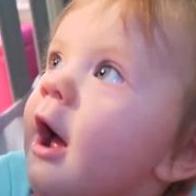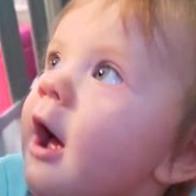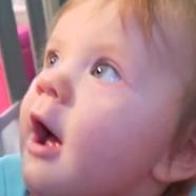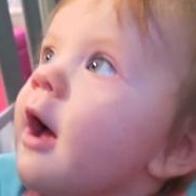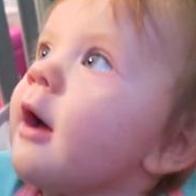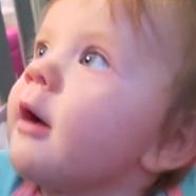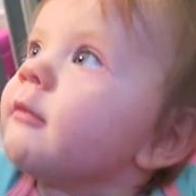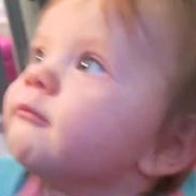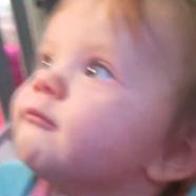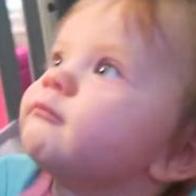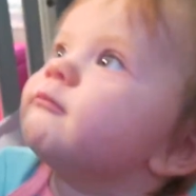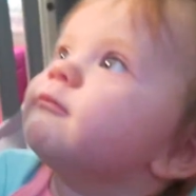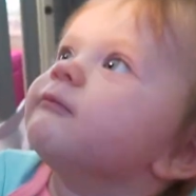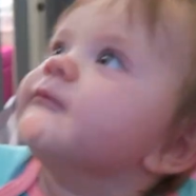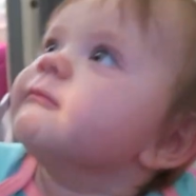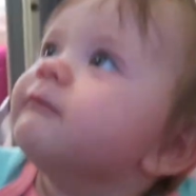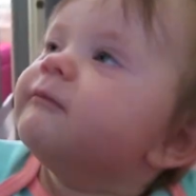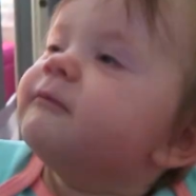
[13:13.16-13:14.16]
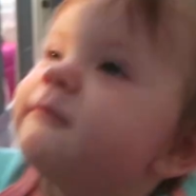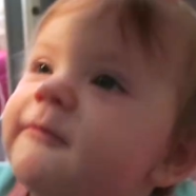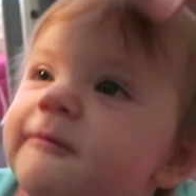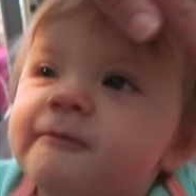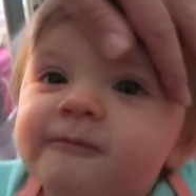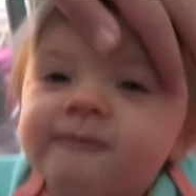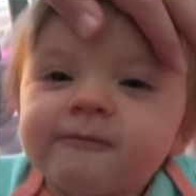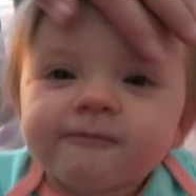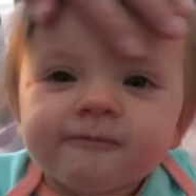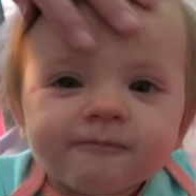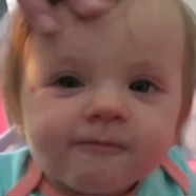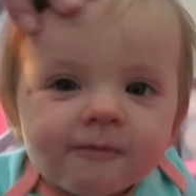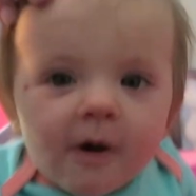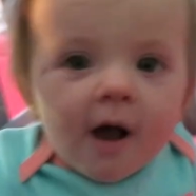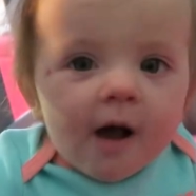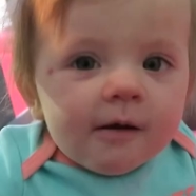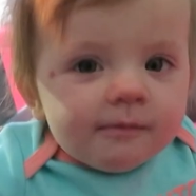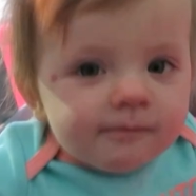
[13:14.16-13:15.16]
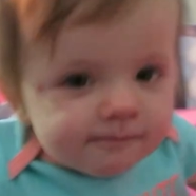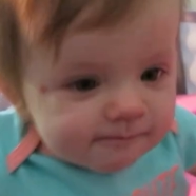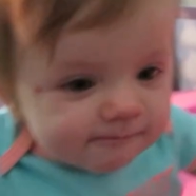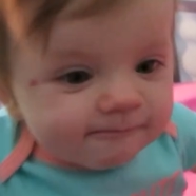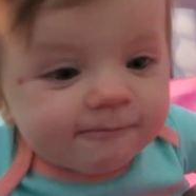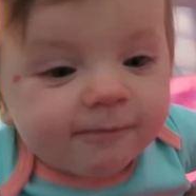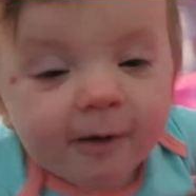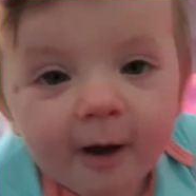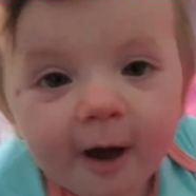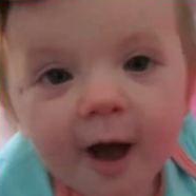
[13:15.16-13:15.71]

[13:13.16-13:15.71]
bye. Bye bye. You little reckless